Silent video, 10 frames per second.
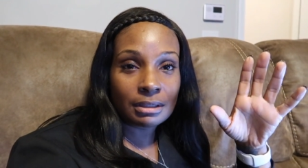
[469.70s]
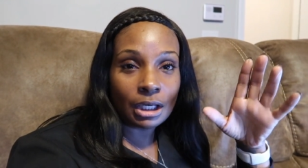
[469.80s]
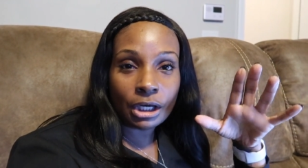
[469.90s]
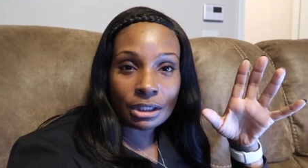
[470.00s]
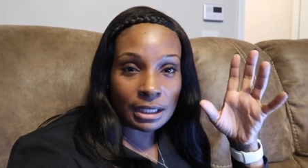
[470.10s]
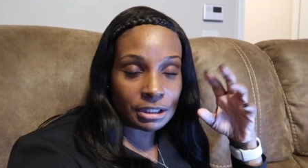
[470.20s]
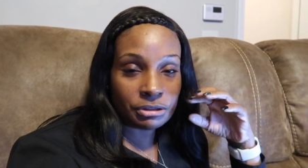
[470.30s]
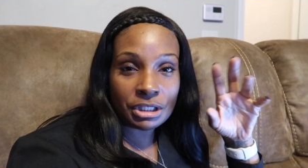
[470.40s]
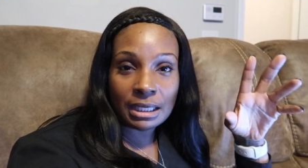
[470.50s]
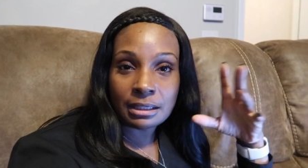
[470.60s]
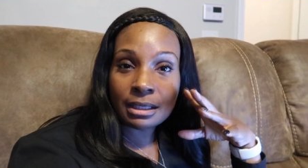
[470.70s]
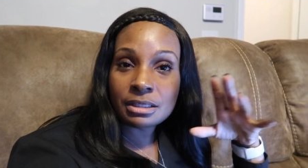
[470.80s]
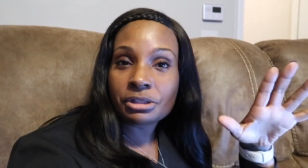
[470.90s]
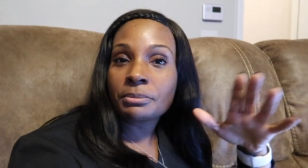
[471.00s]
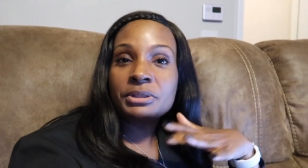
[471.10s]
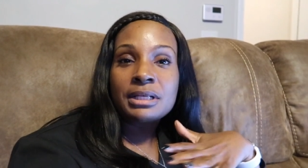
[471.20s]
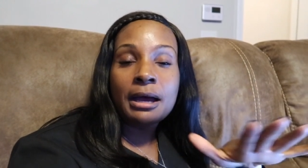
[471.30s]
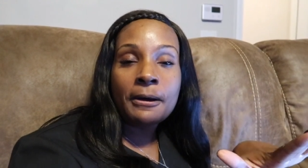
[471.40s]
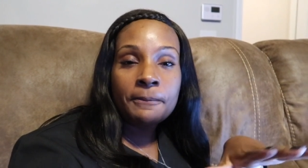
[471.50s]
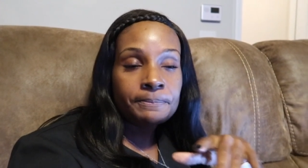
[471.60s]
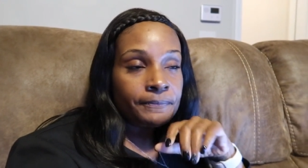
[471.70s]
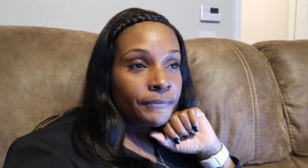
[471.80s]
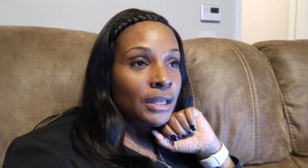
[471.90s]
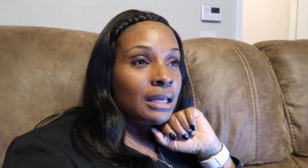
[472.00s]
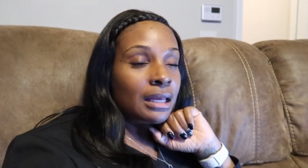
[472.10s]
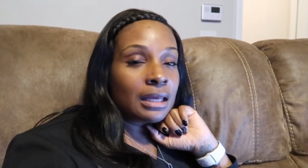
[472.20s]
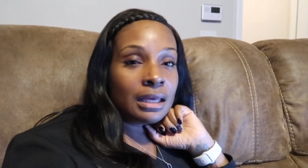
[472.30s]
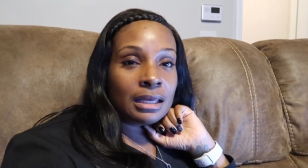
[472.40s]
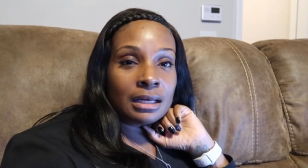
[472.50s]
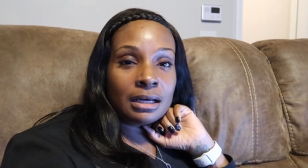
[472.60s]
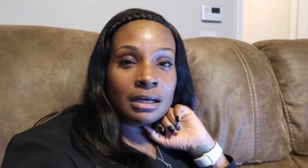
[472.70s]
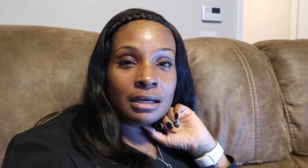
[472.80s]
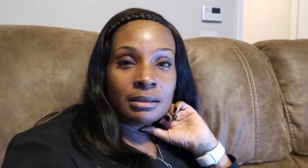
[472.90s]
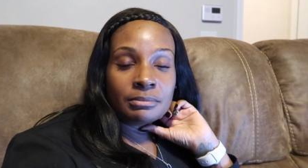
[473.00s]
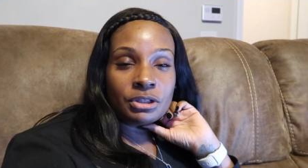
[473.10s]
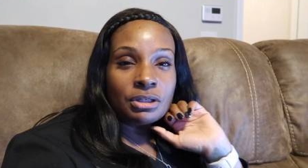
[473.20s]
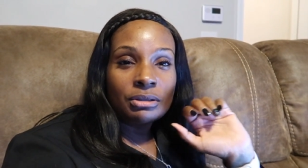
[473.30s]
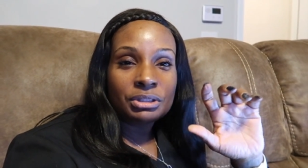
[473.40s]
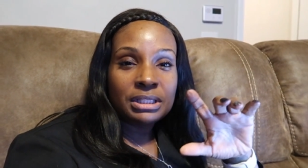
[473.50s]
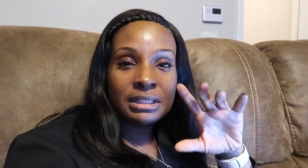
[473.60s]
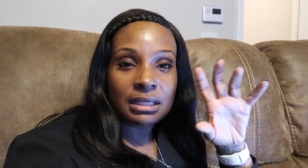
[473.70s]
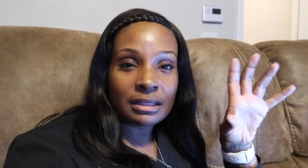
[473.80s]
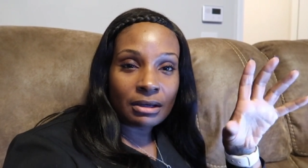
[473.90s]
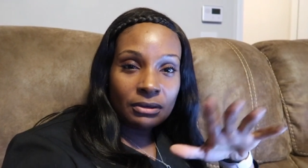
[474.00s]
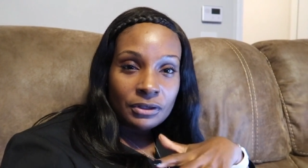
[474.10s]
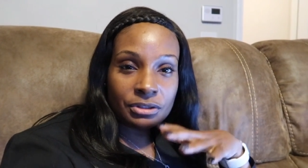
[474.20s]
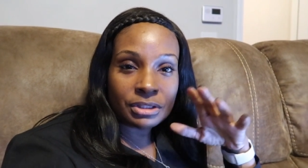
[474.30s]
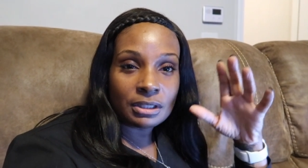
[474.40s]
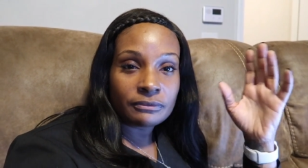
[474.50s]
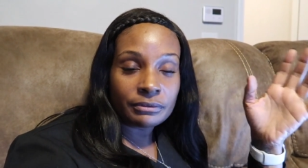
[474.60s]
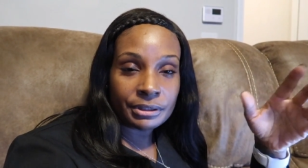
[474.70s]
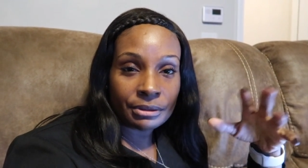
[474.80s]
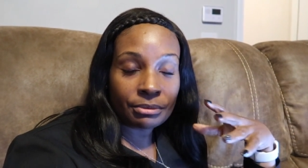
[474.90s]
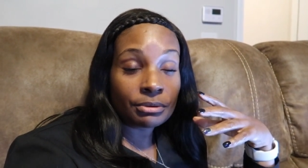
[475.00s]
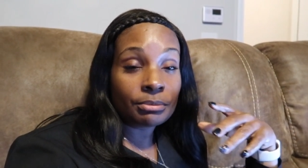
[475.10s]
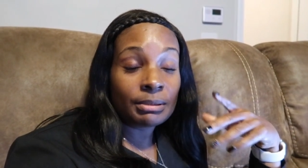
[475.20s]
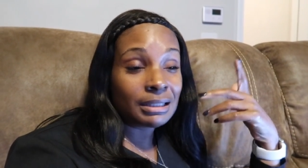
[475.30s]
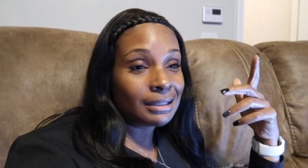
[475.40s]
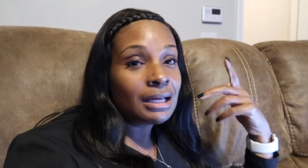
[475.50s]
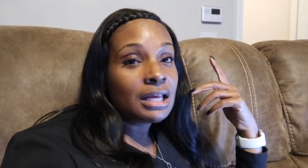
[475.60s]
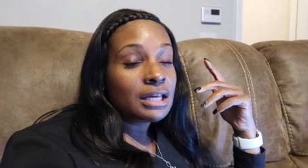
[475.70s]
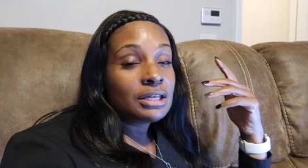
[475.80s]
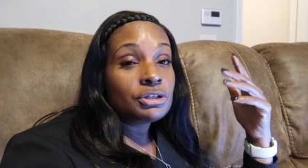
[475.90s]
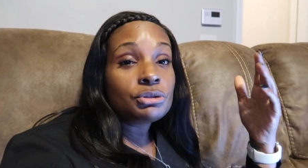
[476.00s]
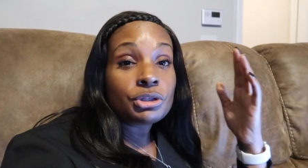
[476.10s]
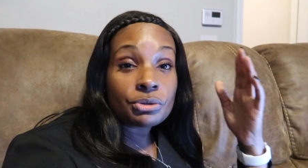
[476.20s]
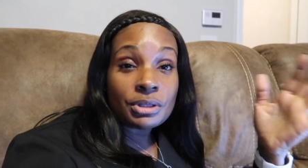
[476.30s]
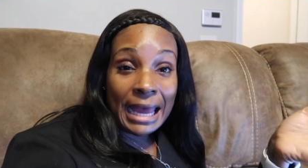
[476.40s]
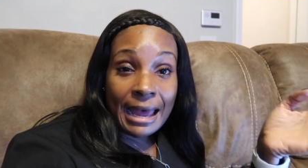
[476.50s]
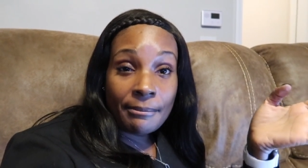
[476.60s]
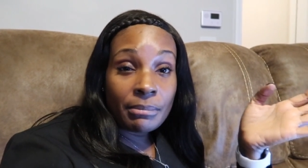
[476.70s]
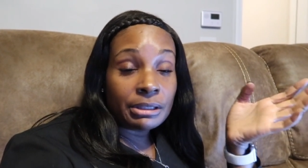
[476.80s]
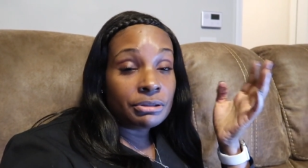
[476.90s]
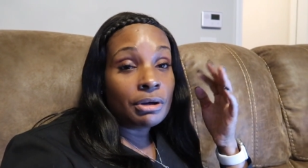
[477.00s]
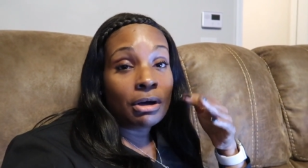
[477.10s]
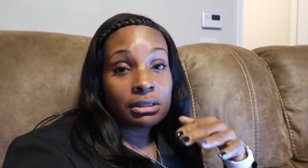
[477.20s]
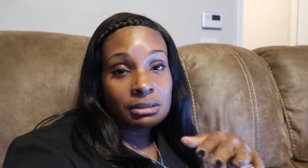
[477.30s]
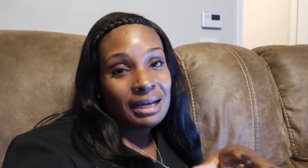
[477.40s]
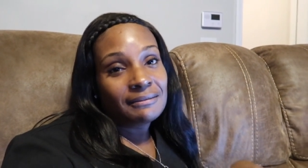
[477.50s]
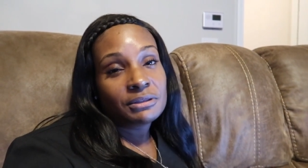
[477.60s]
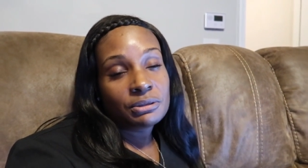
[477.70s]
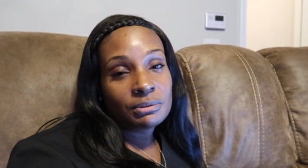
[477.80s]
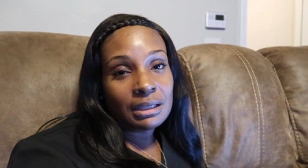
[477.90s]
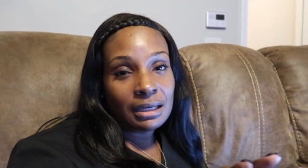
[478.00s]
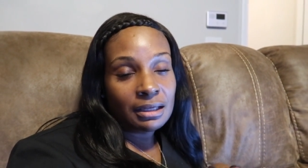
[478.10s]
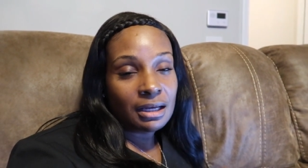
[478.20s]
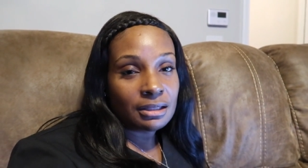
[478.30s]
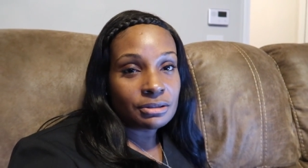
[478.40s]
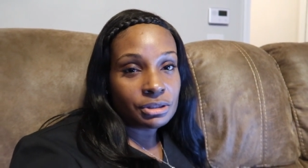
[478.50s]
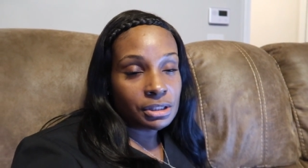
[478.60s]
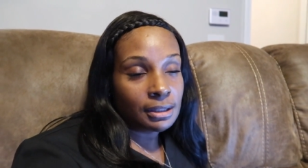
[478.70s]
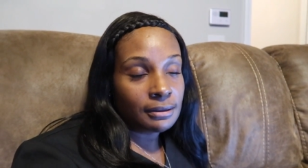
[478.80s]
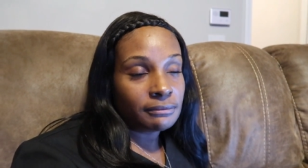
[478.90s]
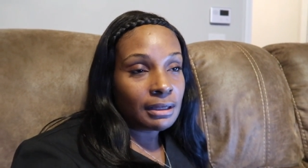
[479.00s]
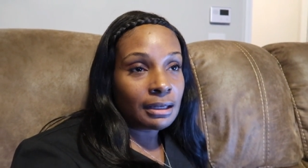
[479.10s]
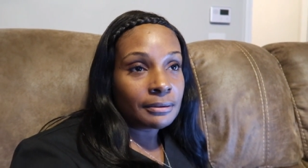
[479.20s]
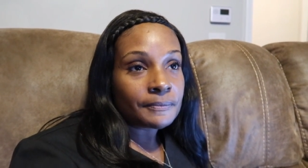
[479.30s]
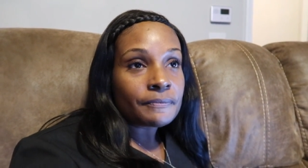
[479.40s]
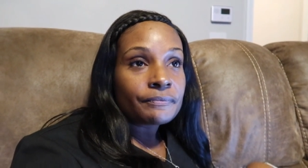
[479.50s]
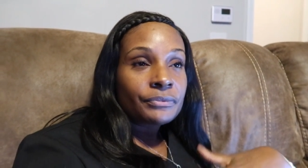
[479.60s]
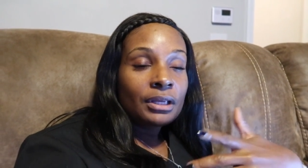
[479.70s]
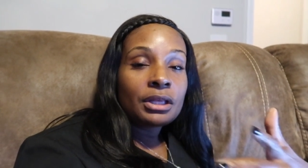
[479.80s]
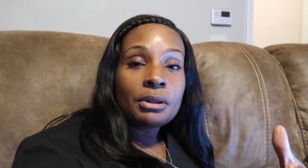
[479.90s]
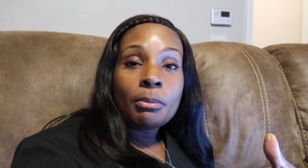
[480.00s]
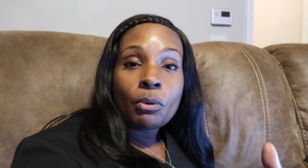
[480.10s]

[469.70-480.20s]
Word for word: clerk, like you checking the customers out and, um, you know, just getting all their stuff ring through. But you do that, but you also have to do a lot of other stuff like in the